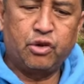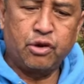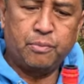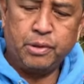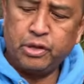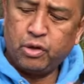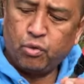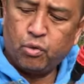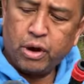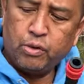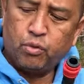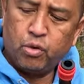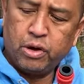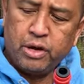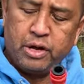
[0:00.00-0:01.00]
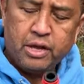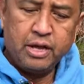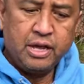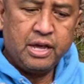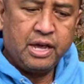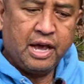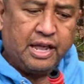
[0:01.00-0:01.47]
going to be the red one,
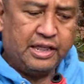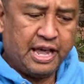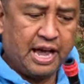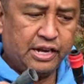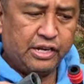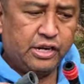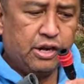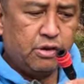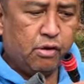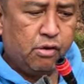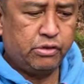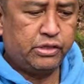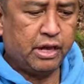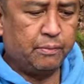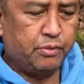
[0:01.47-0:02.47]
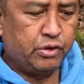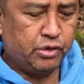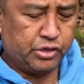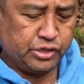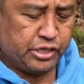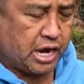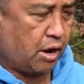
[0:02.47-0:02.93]
and that hooks up to
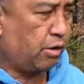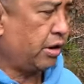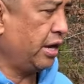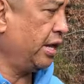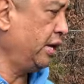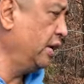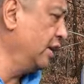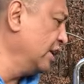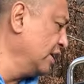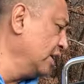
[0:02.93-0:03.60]
the shower head.